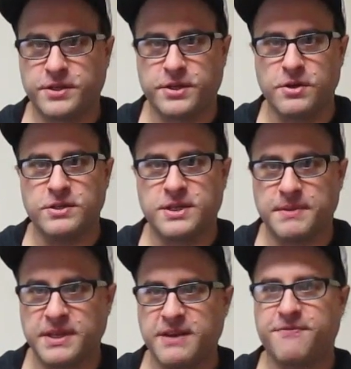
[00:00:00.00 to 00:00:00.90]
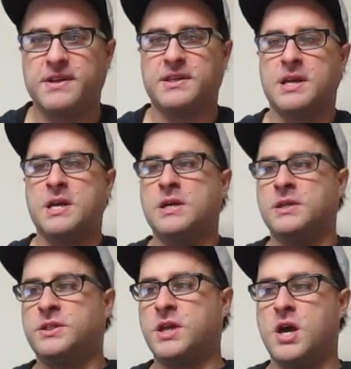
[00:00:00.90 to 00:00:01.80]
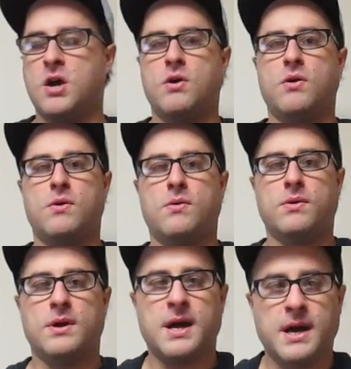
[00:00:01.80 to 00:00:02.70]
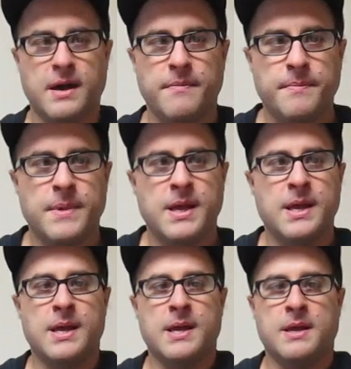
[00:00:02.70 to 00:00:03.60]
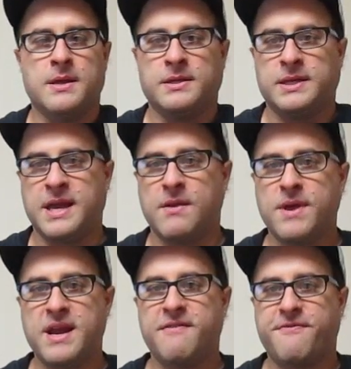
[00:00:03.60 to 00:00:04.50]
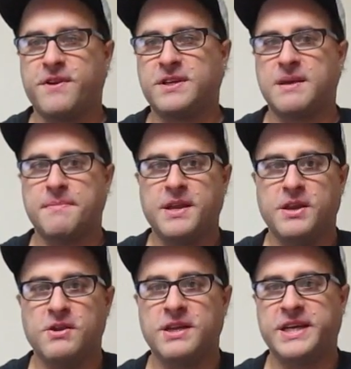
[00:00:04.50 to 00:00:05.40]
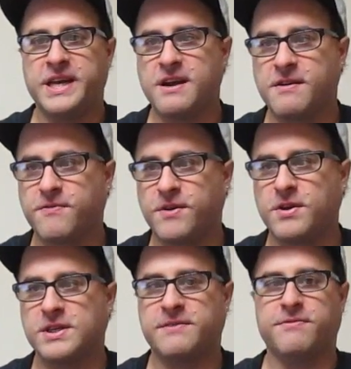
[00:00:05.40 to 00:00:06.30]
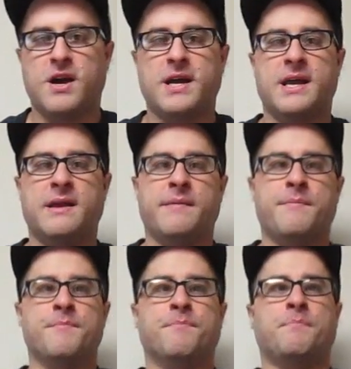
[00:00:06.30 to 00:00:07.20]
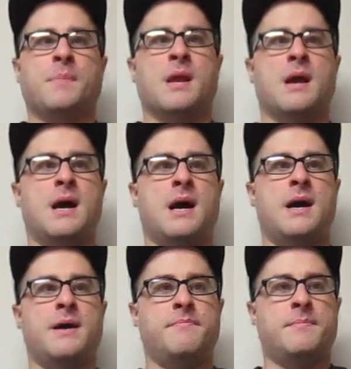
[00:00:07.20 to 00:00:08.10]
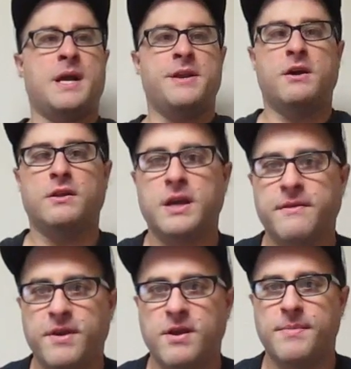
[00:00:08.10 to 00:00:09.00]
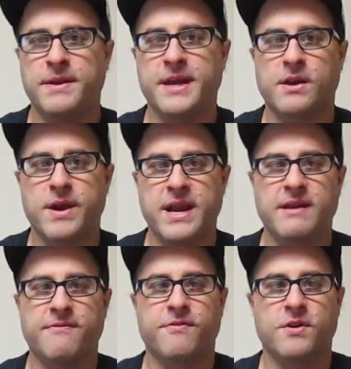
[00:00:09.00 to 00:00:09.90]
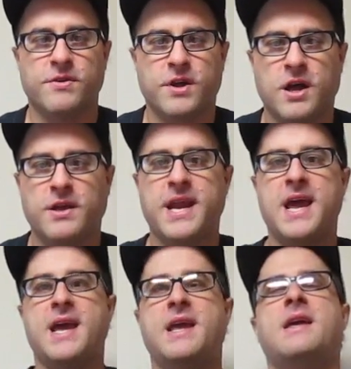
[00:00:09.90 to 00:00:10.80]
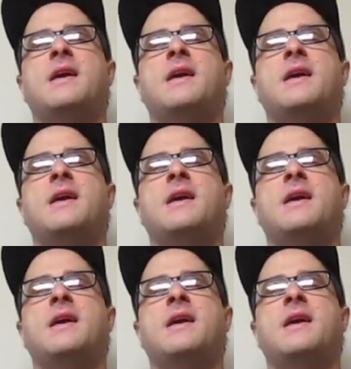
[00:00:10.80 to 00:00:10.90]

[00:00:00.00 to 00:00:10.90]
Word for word: doing something different. So, um, get ready for something new this year for Christmas vlogging. Um, I know a lot of you have been decorating for the holiday